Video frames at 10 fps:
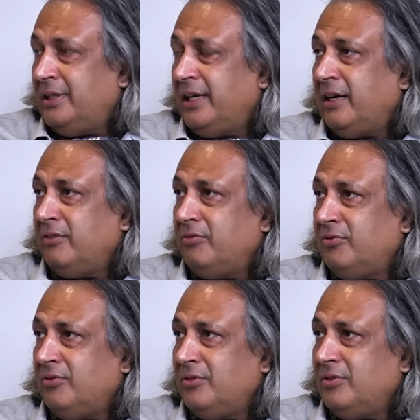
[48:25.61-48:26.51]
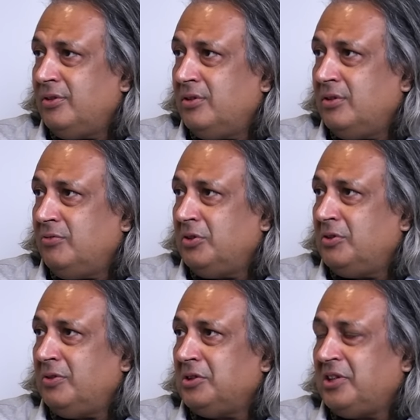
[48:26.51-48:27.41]
They have, for
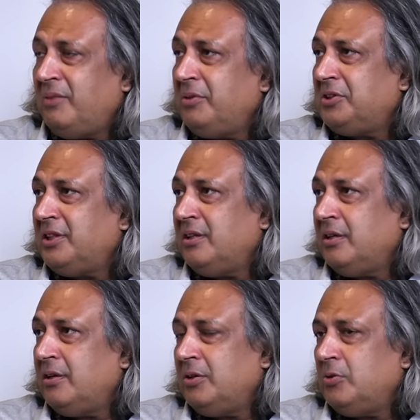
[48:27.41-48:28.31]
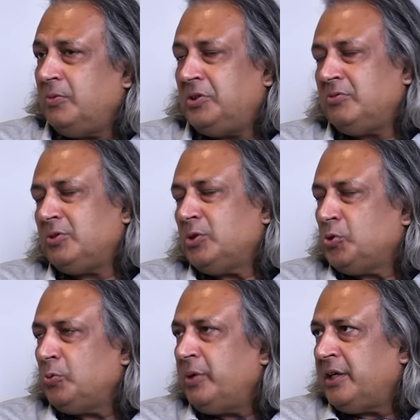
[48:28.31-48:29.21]
the first time, received, you know, which was
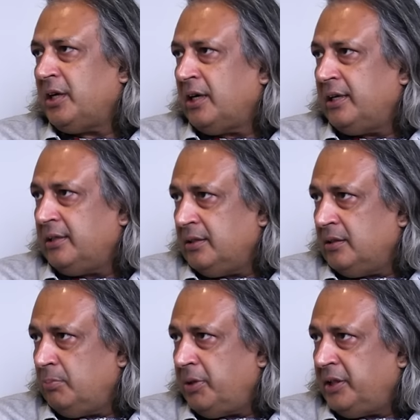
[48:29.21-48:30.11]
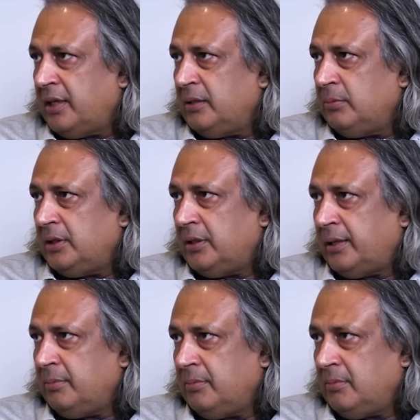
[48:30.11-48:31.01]
used to be a target in the pre-Taliban time,